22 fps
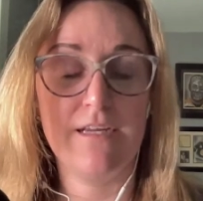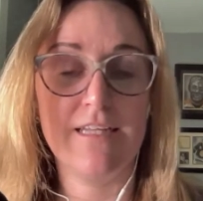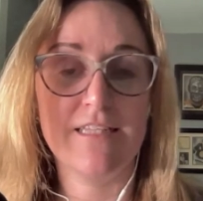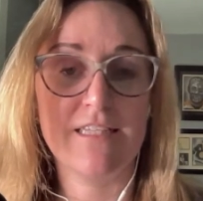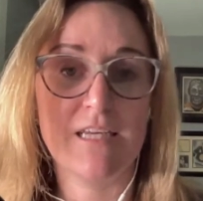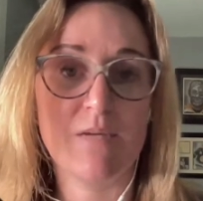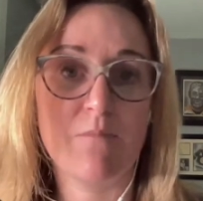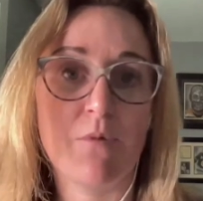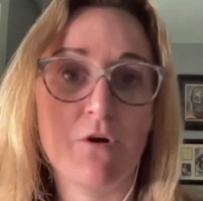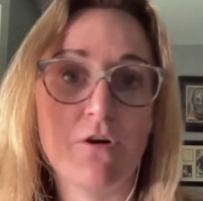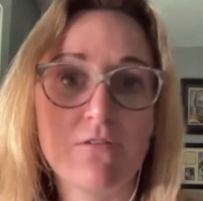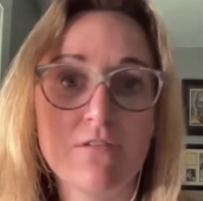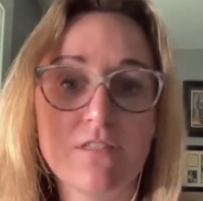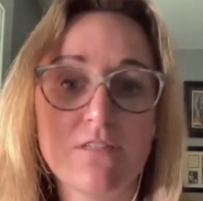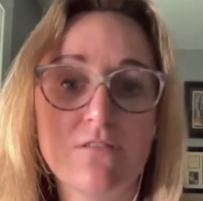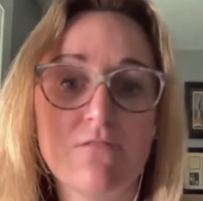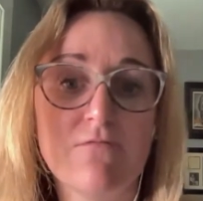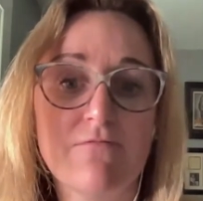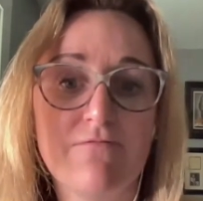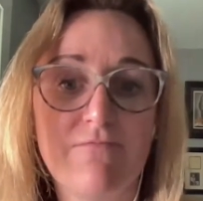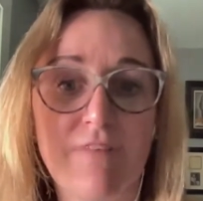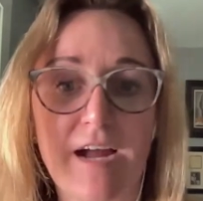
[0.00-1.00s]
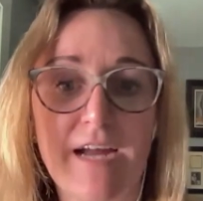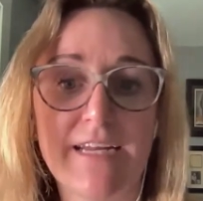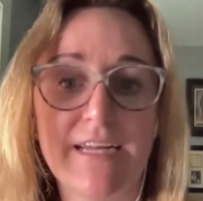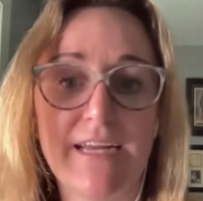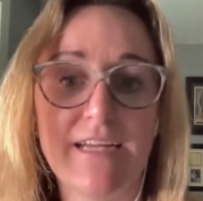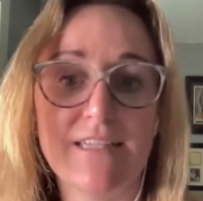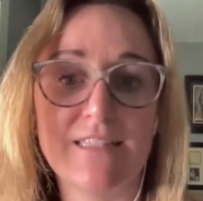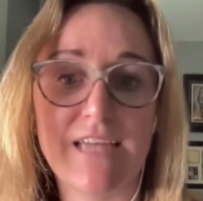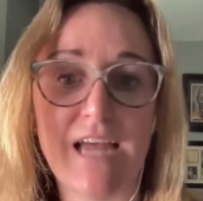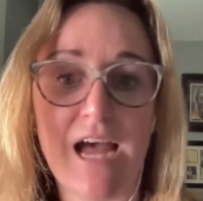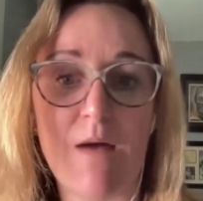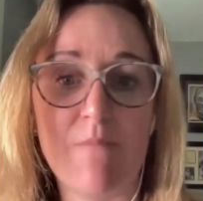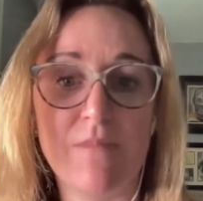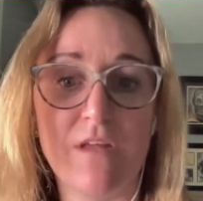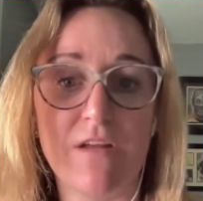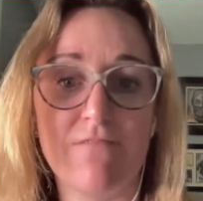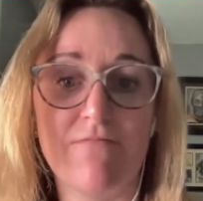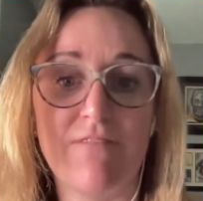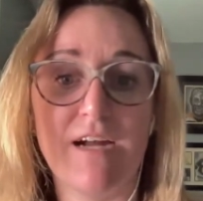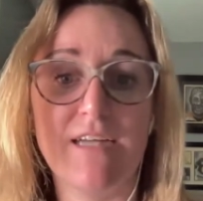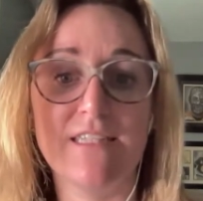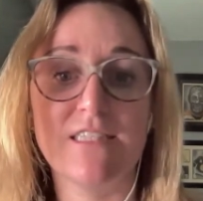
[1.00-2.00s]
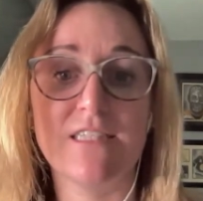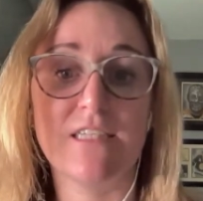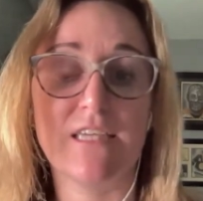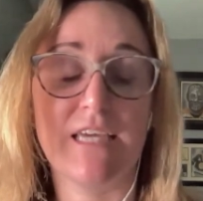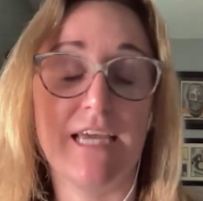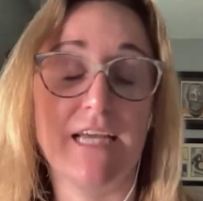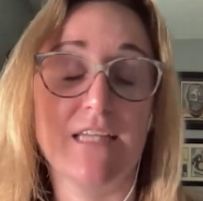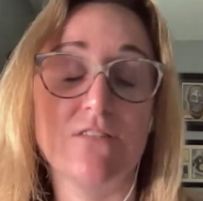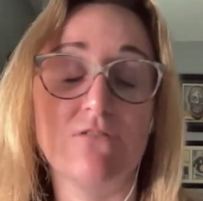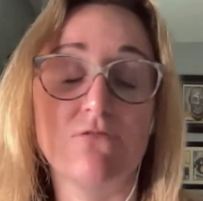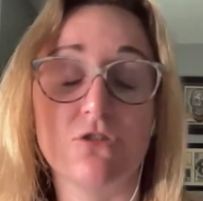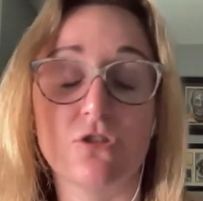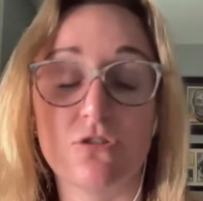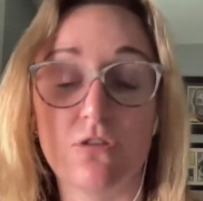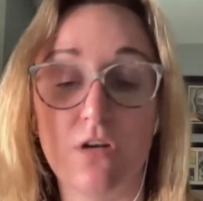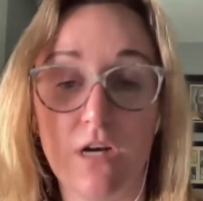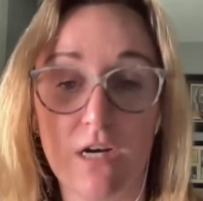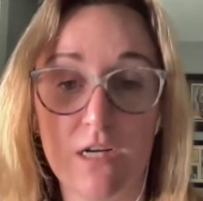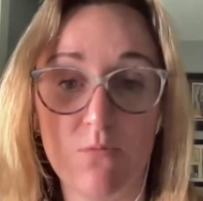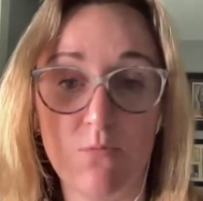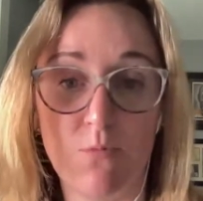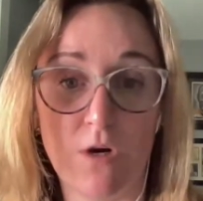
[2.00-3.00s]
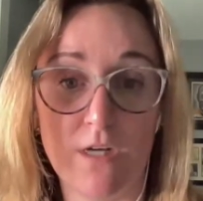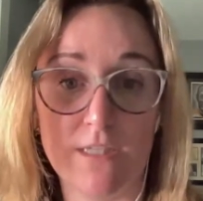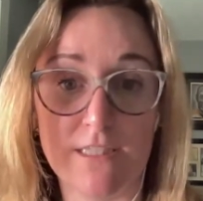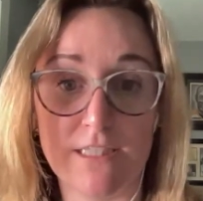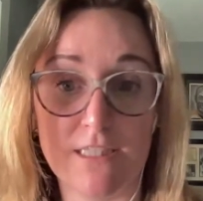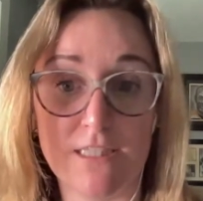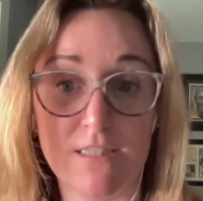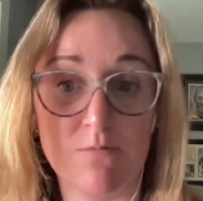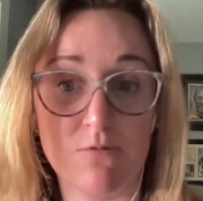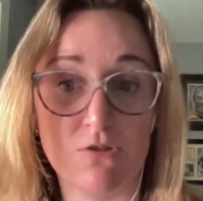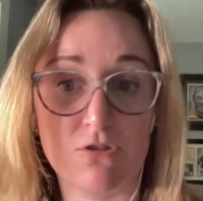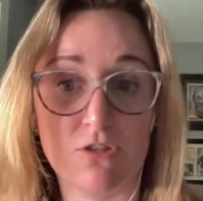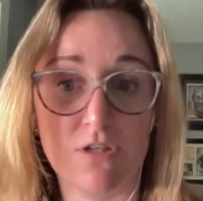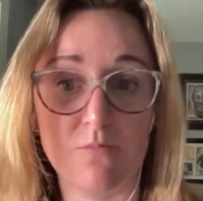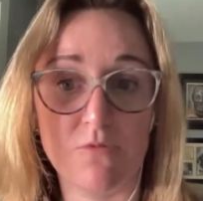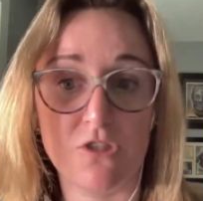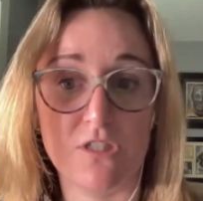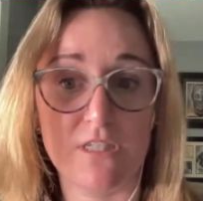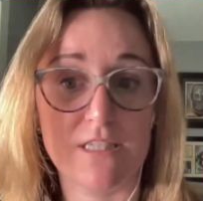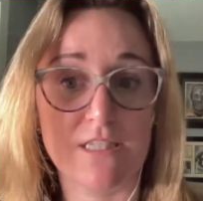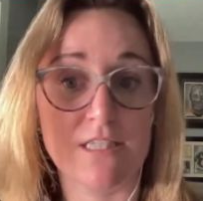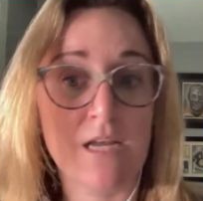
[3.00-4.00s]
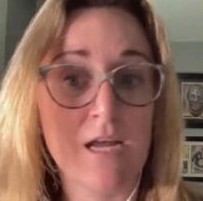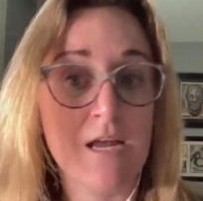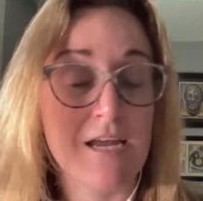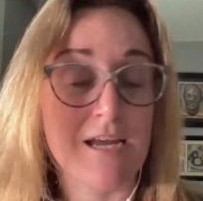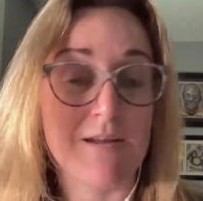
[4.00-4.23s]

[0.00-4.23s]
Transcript: It's a personal finance app that finds and cancels your unwanted subscriptions.